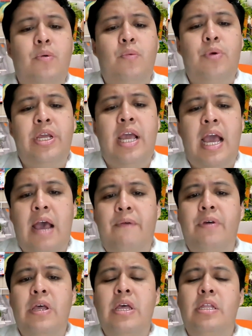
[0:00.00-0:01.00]
we
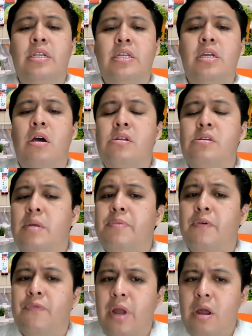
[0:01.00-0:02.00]
have the
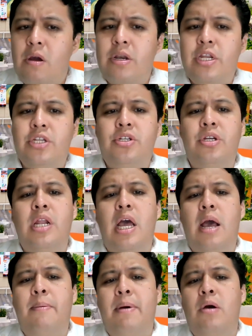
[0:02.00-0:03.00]
concept of recognition
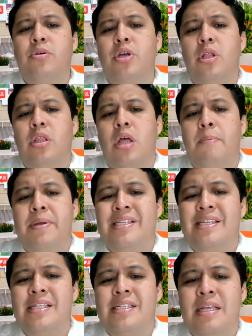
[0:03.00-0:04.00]
about
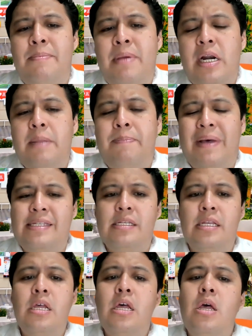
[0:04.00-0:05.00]
López Samarripas,